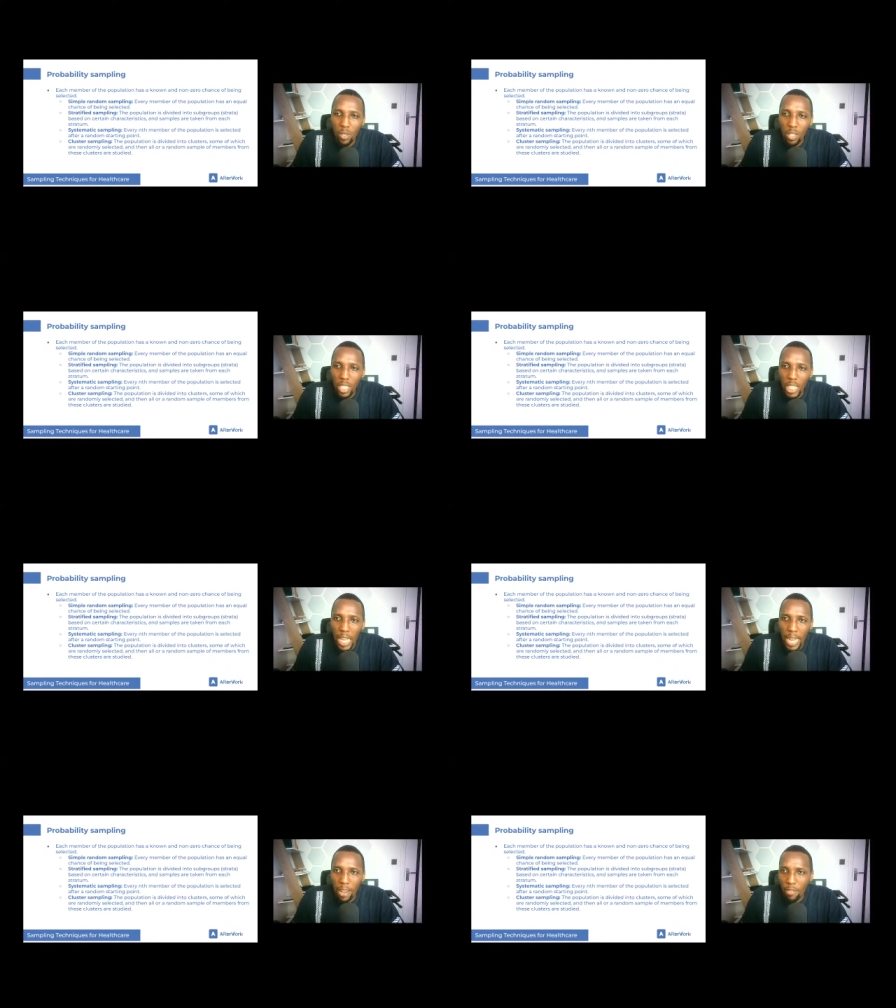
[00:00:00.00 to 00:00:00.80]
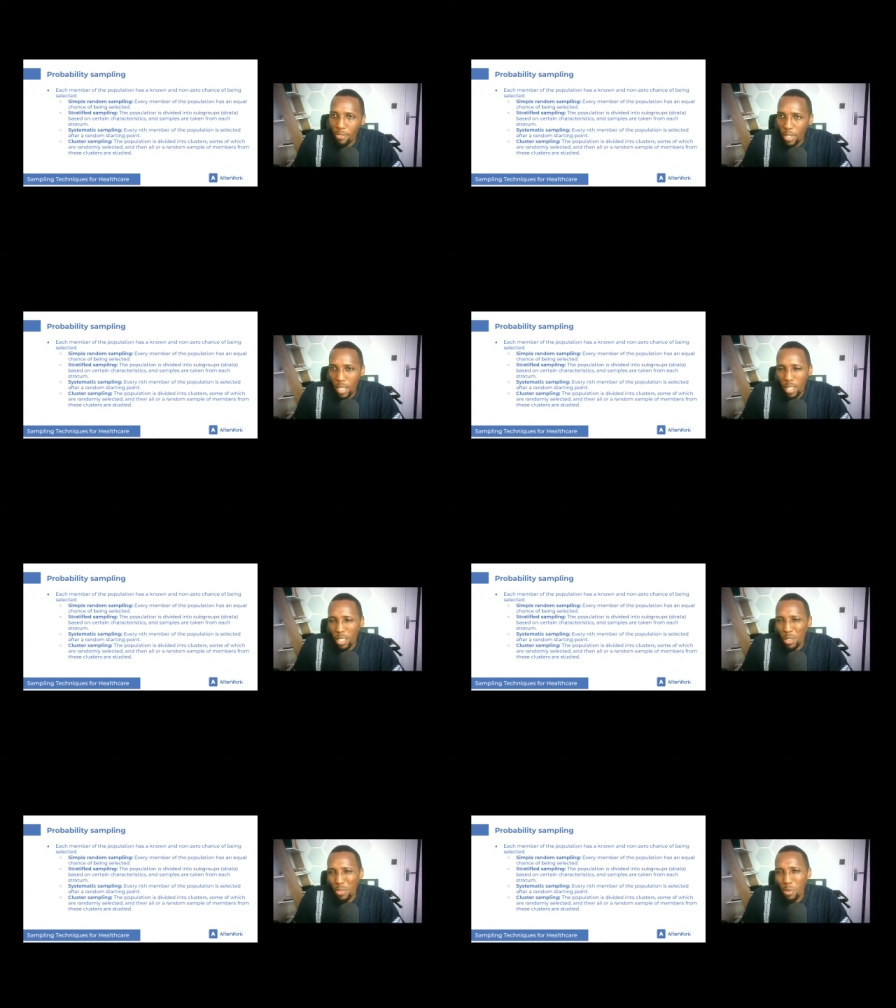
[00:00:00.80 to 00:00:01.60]
or they
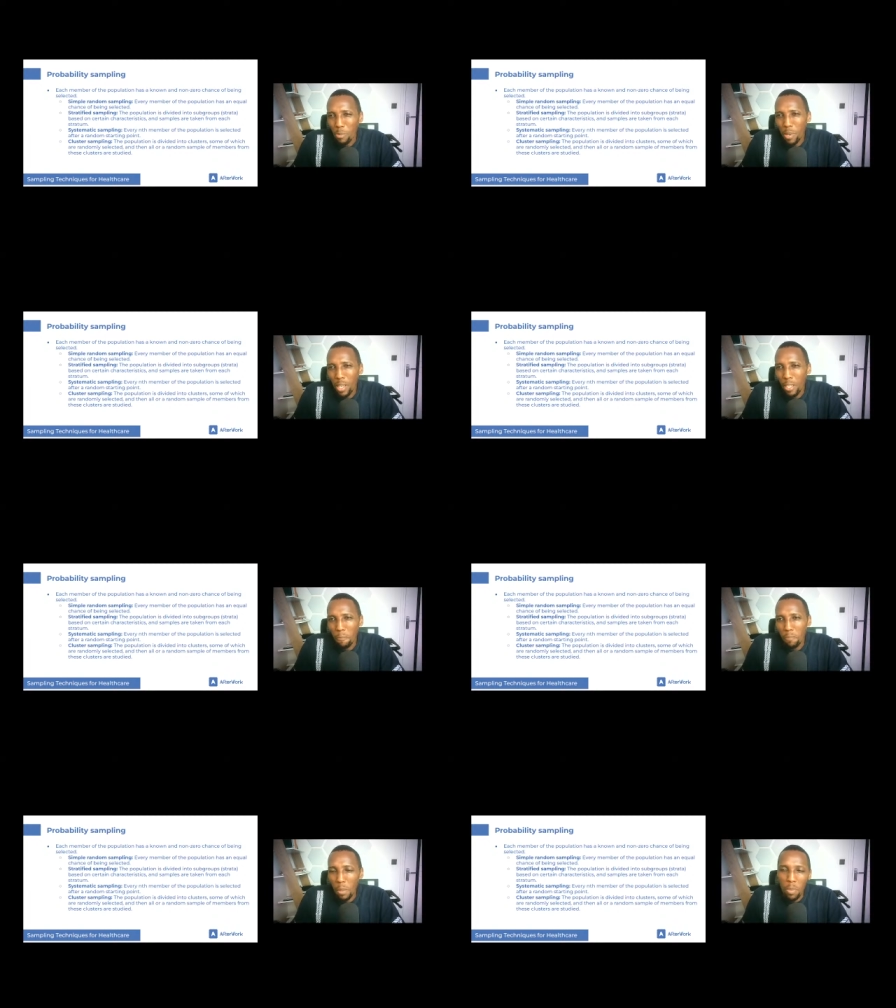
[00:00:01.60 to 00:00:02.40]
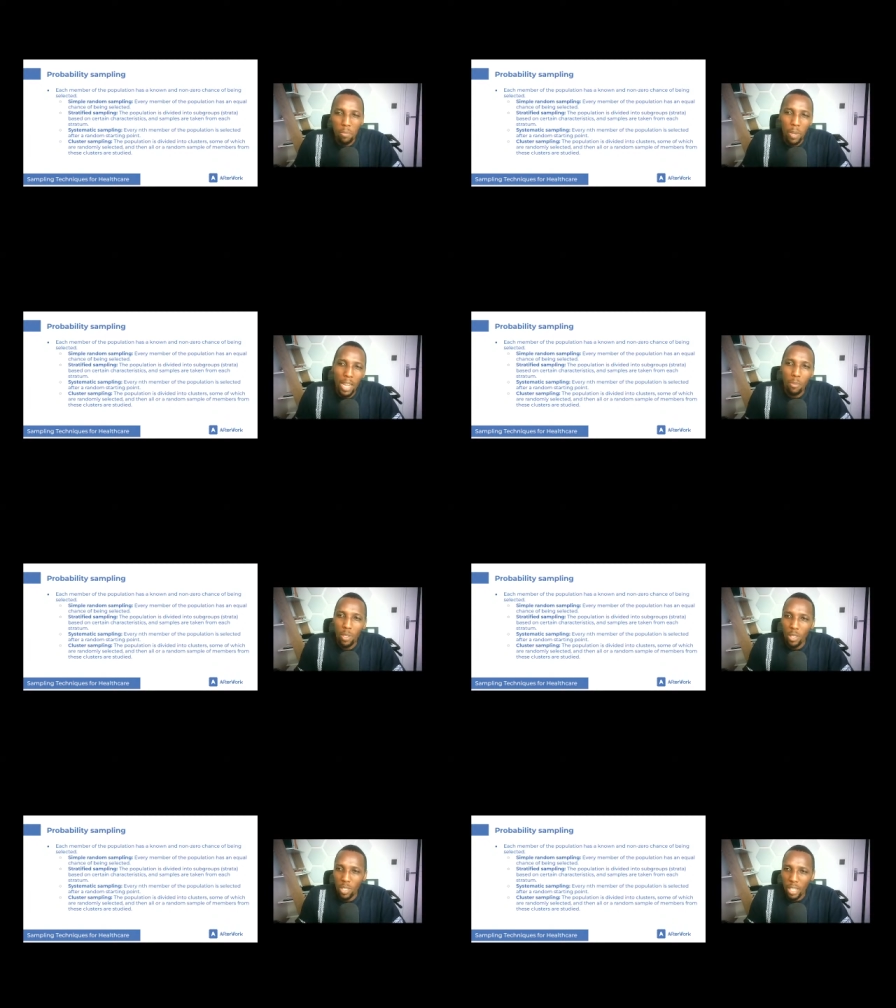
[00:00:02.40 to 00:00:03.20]
offer maybe
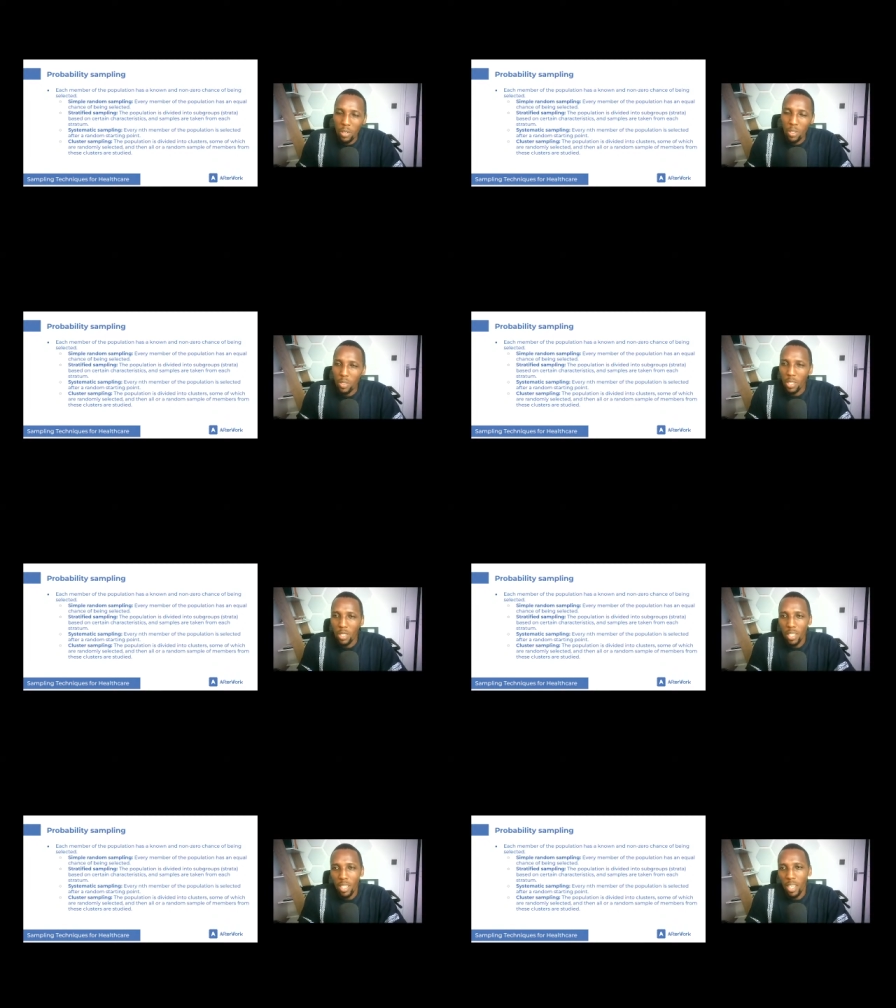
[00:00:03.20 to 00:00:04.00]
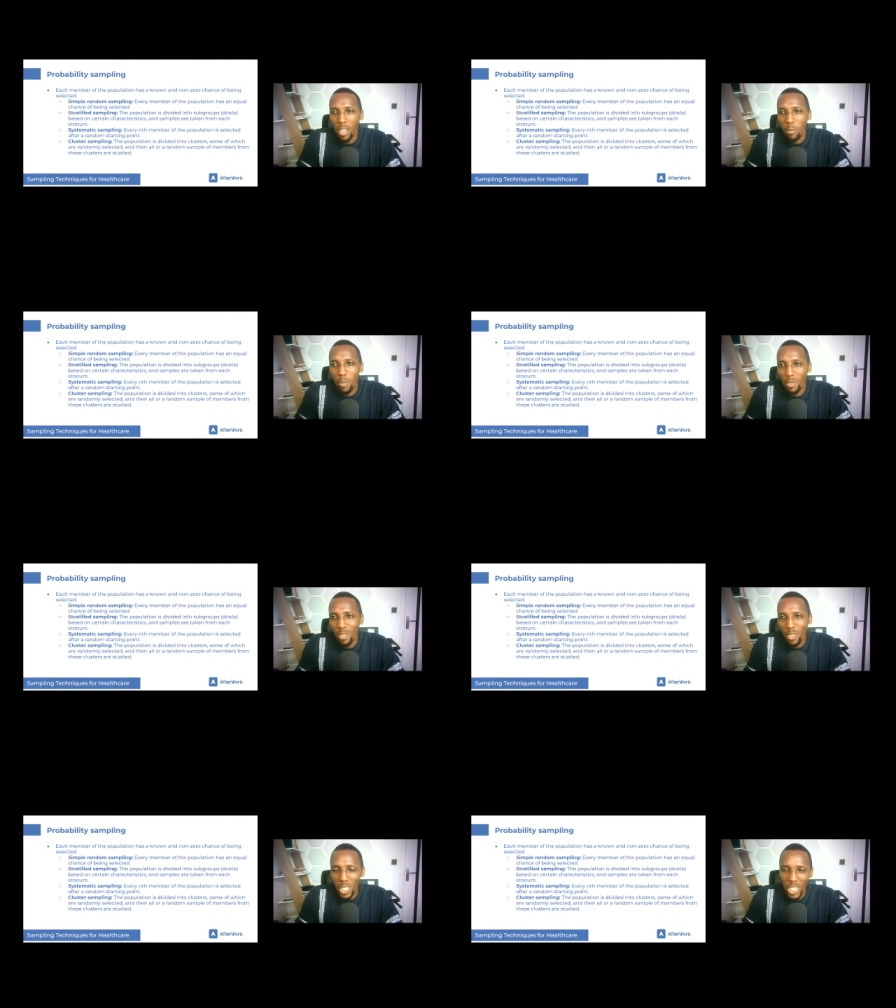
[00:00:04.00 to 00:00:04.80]
primary, secondary,
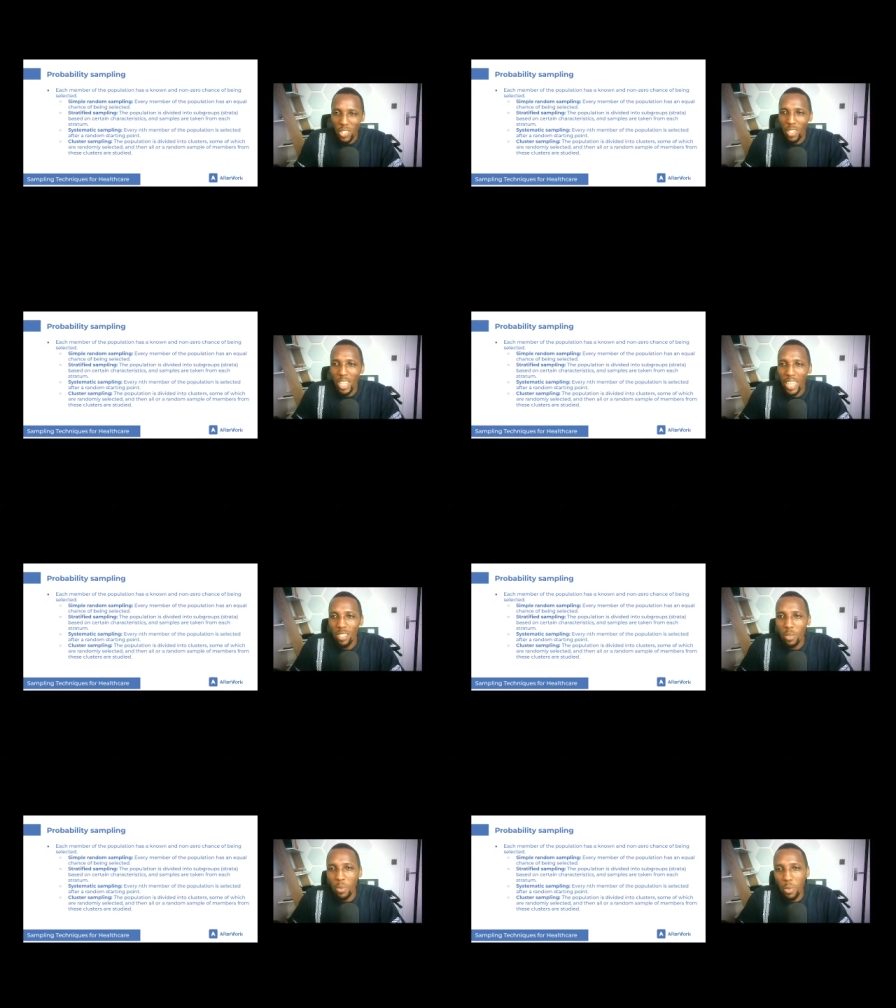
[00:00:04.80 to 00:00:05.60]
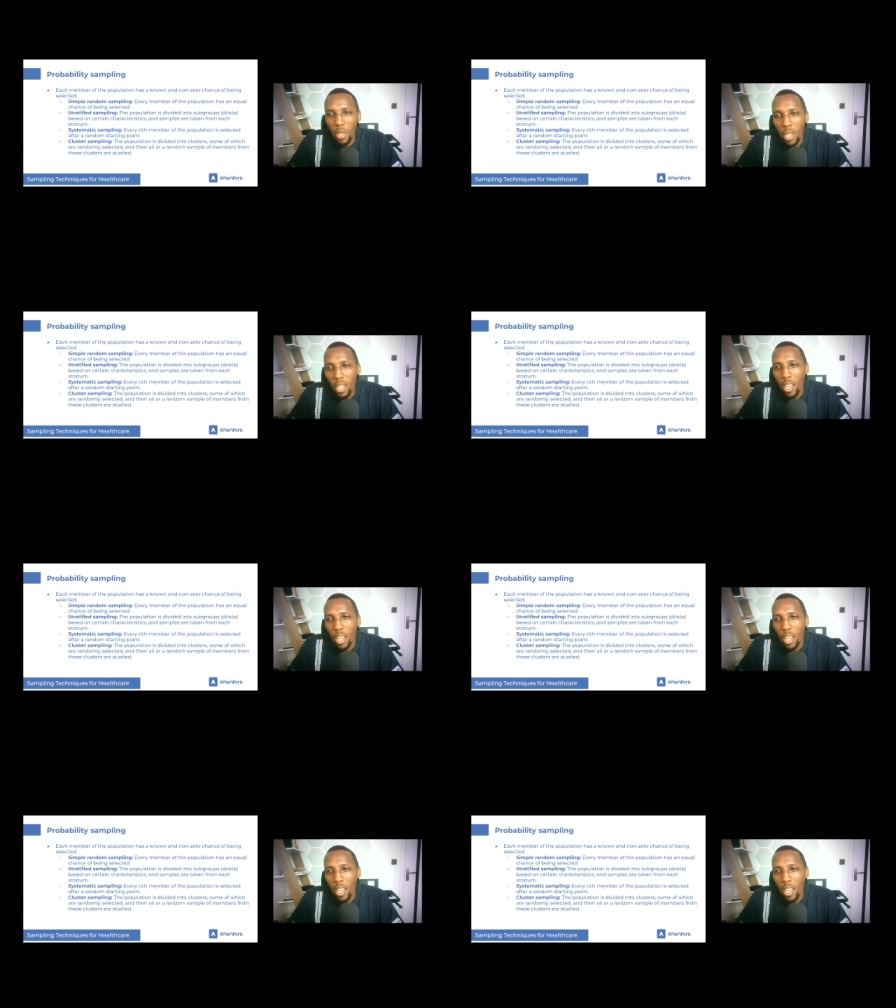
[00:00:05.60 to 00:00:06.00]
what we call high school.